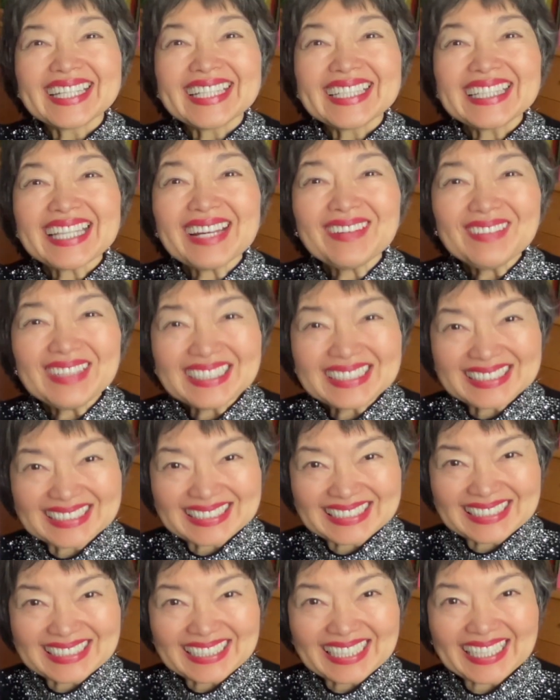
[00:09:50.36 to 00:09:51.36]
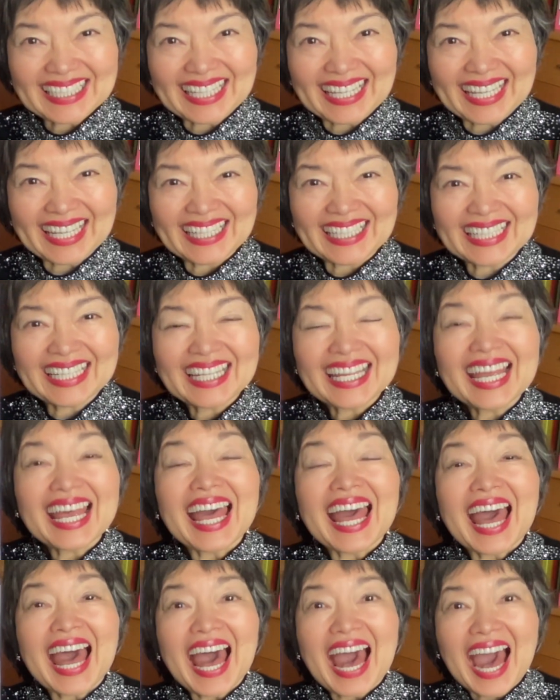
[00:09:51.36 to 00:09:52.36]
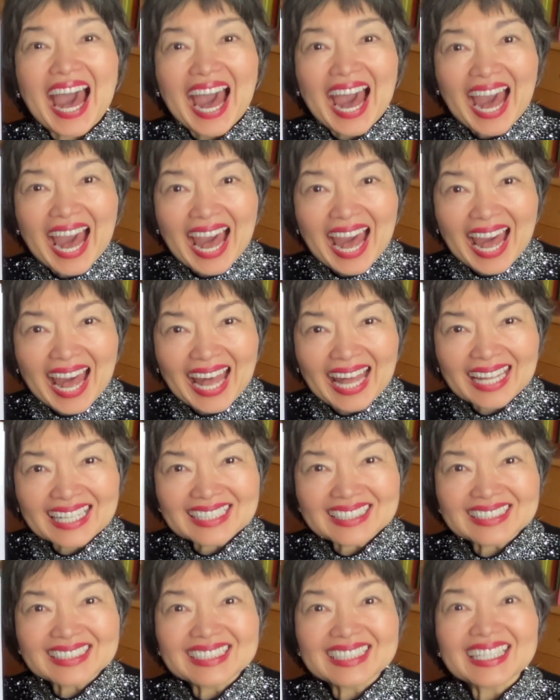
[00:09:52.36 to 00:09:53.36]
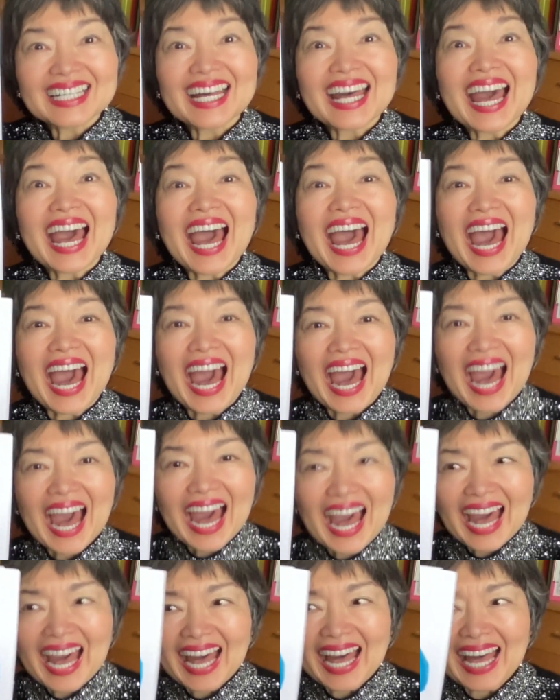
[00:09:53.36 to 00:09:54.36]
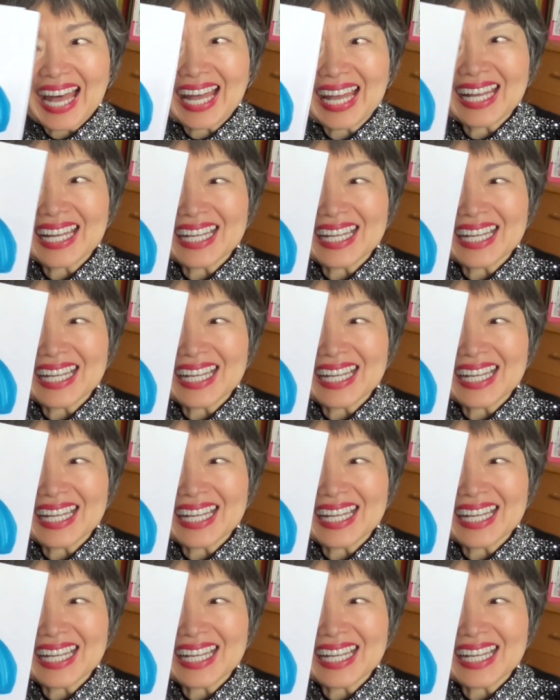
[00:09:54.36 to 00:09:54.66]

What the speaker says: Now let's see again. A, I,